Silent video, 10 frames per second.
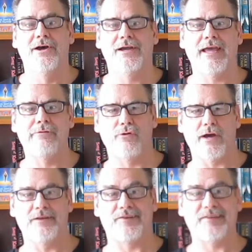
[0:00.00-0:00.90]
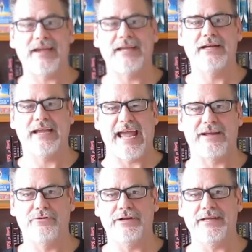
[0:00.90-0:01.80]
Okay, everyone, the second
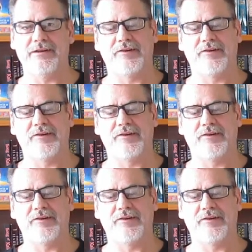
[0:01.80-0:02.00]
category,